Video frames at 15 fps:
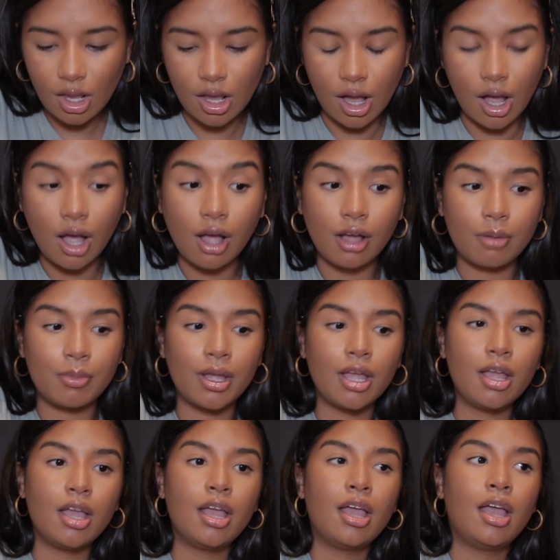Um,
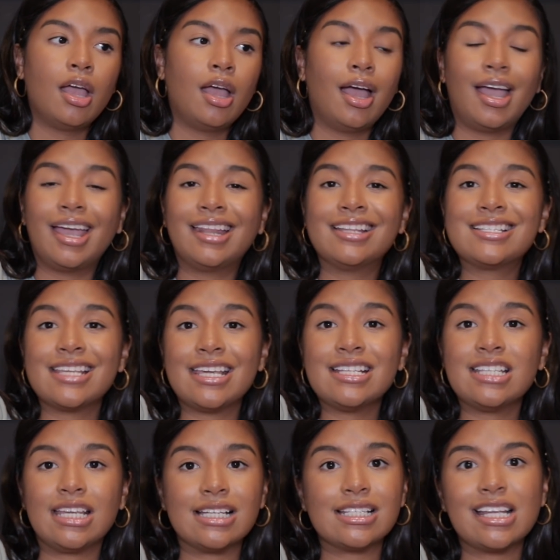and it's easy
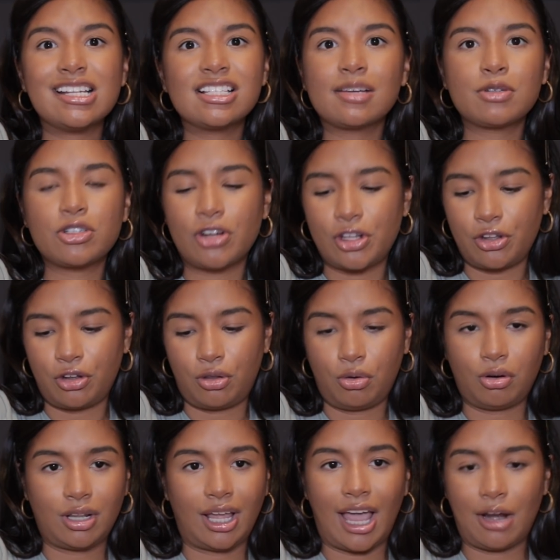because they just come straight to your door.
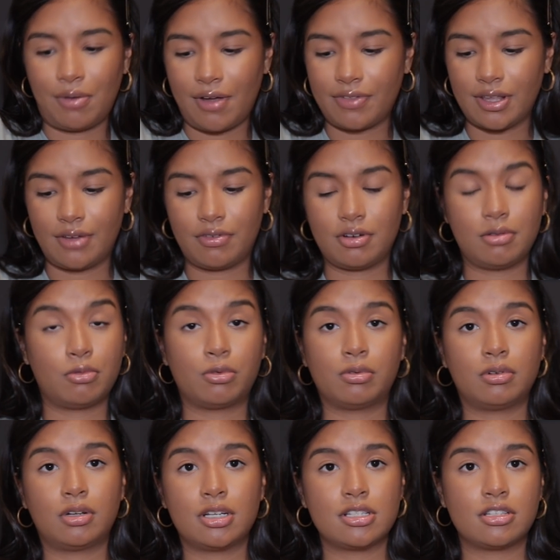Like I don't have to ever
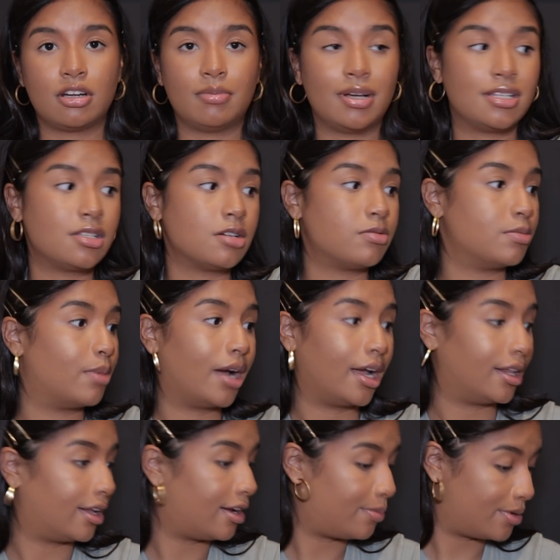concern myself with buying
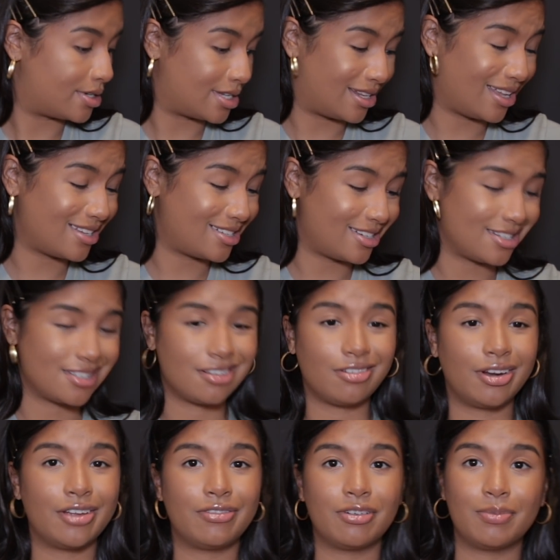diapers, and that's just
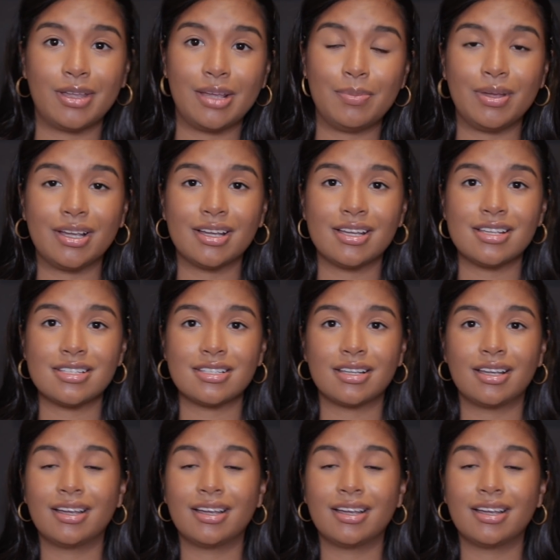great for me because